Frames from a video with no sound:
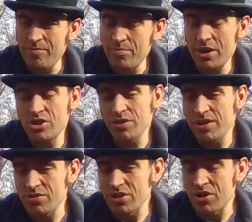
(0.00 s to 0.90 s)
Big shout
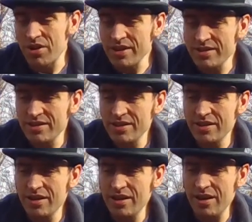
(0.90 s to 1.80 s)
out to Chris,
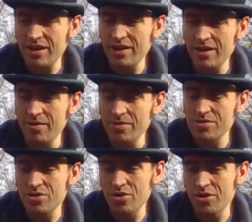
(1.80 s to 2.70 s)

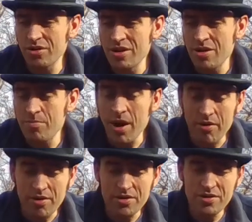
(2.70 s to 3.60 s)
to
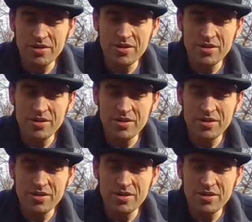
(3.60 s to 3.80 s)
Marin,